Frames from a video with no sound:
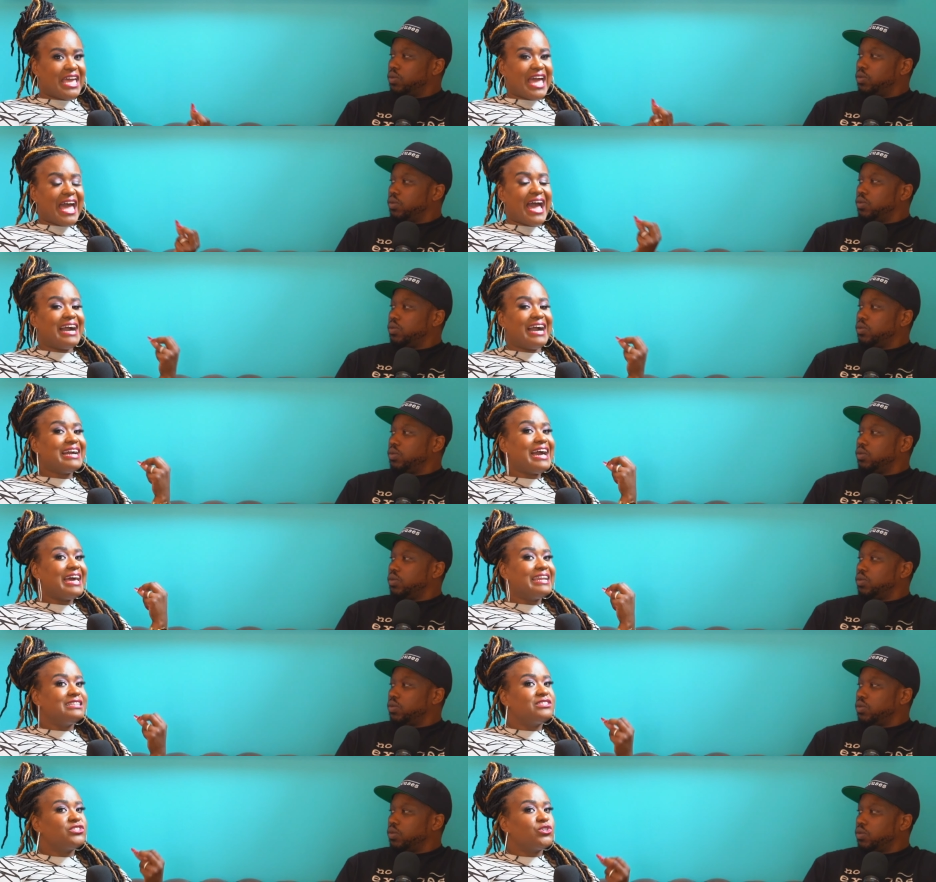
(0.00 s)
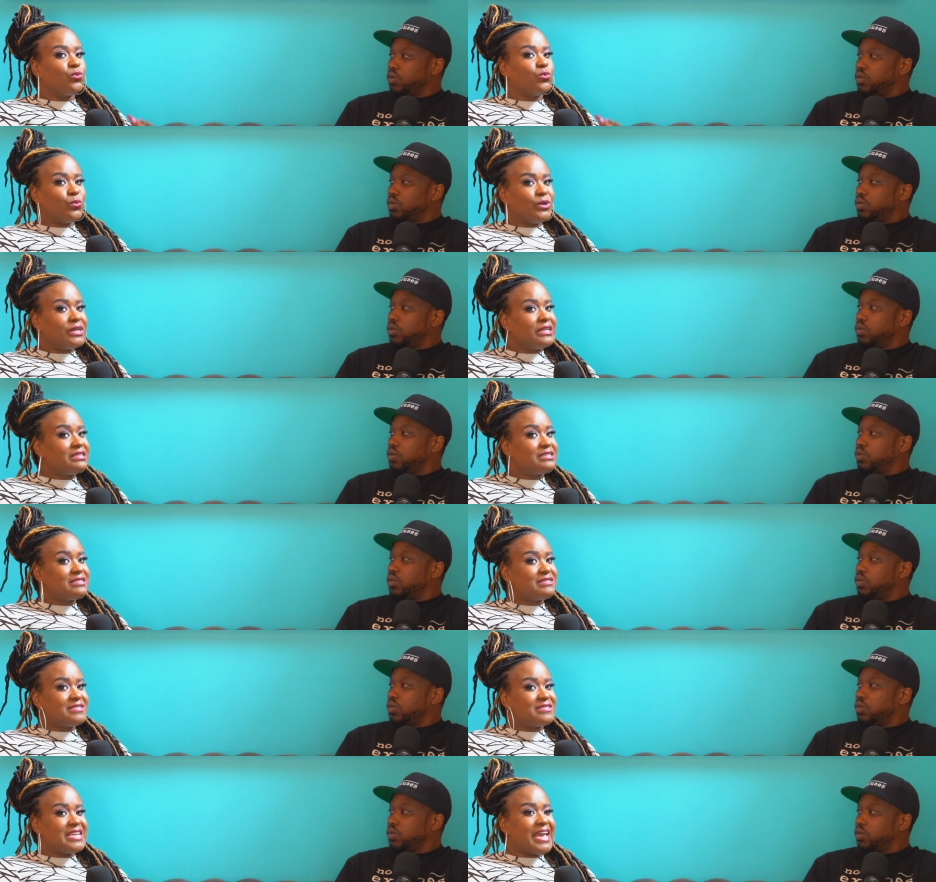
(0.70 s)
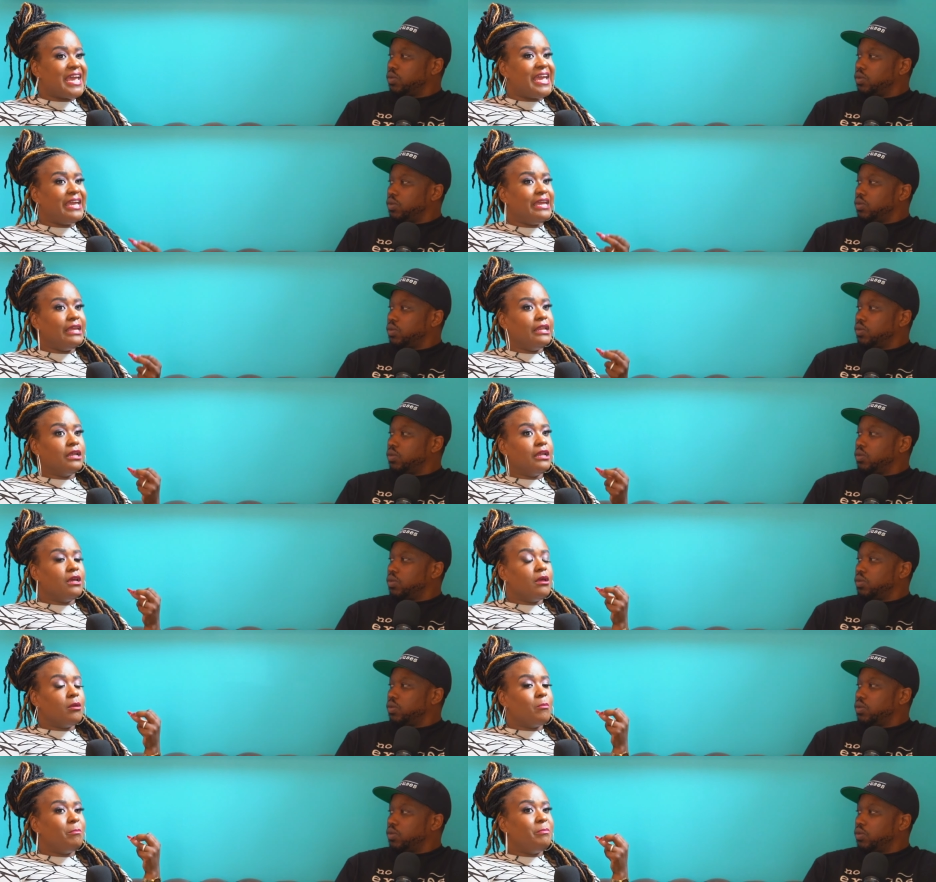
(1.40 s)
Speaker 1: I got into real estate
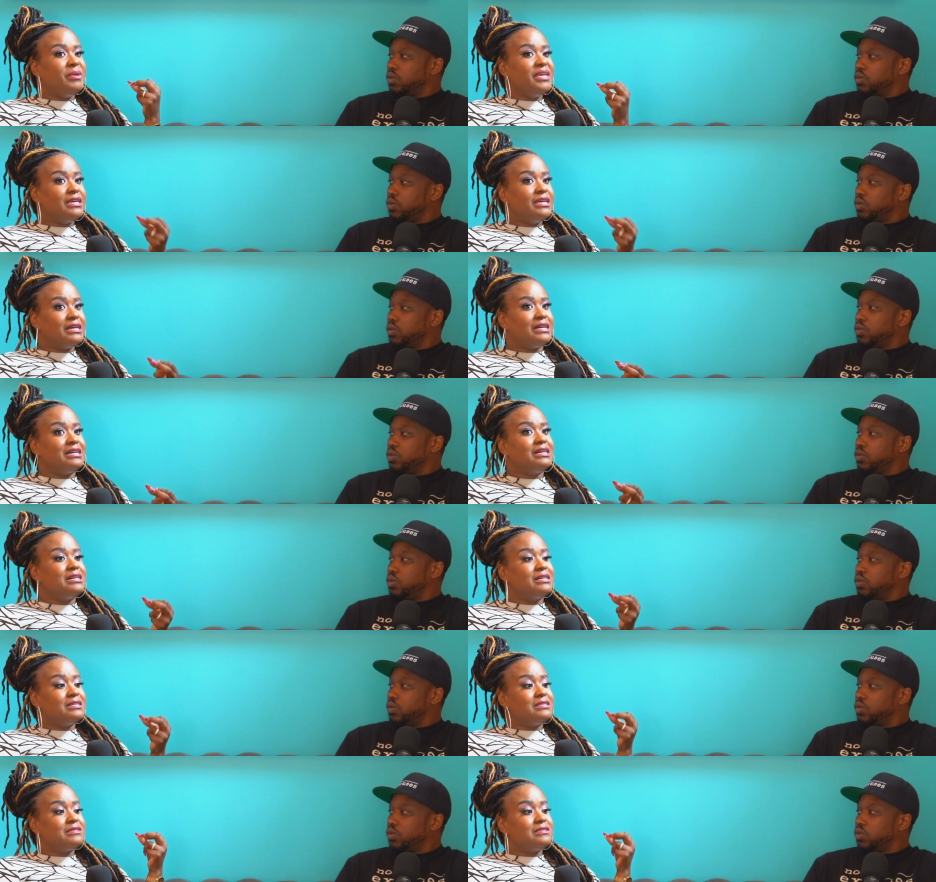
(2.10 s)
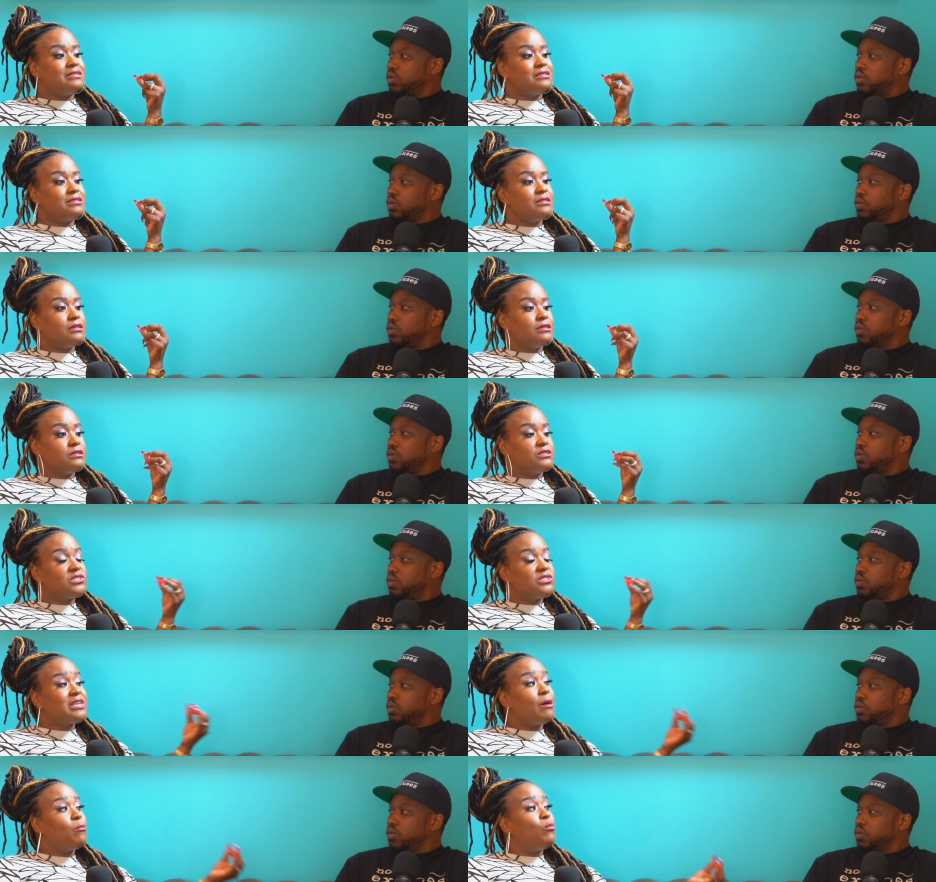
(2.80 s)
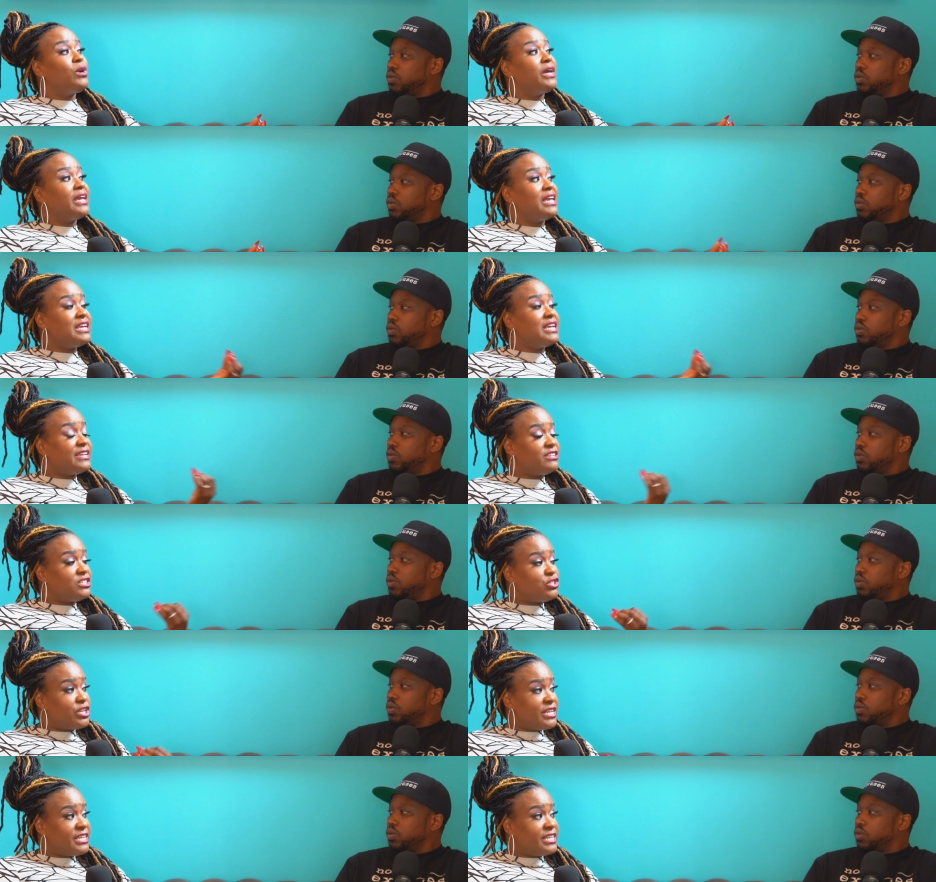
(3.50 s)
because someone in,